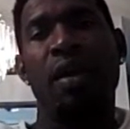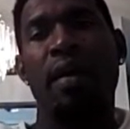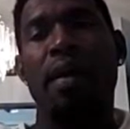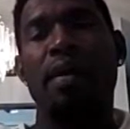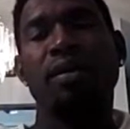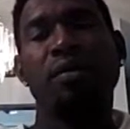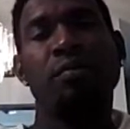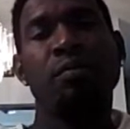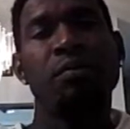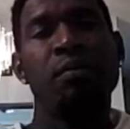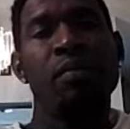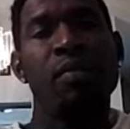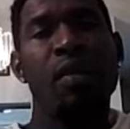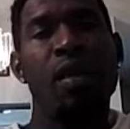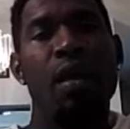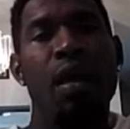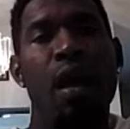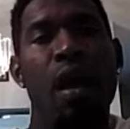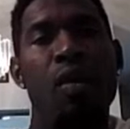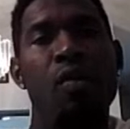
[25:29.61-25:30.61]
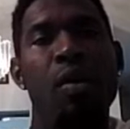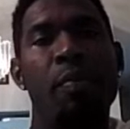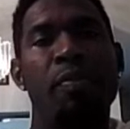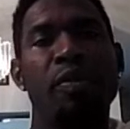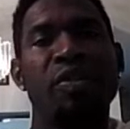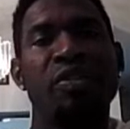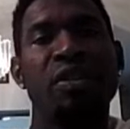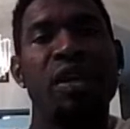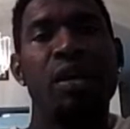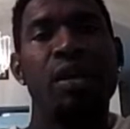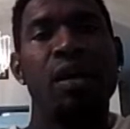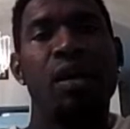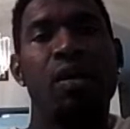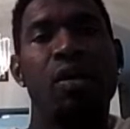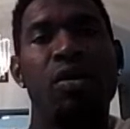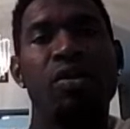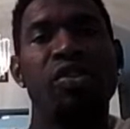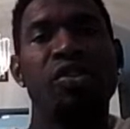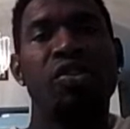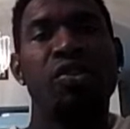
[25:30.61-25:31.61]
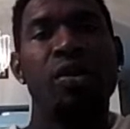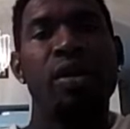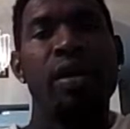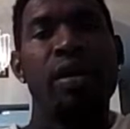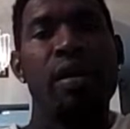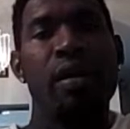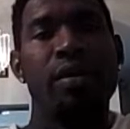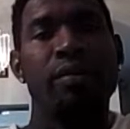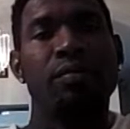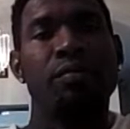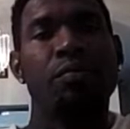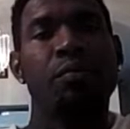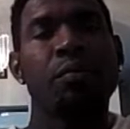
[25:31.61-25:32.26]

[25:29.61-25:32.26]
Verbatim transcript: there. I represent the country.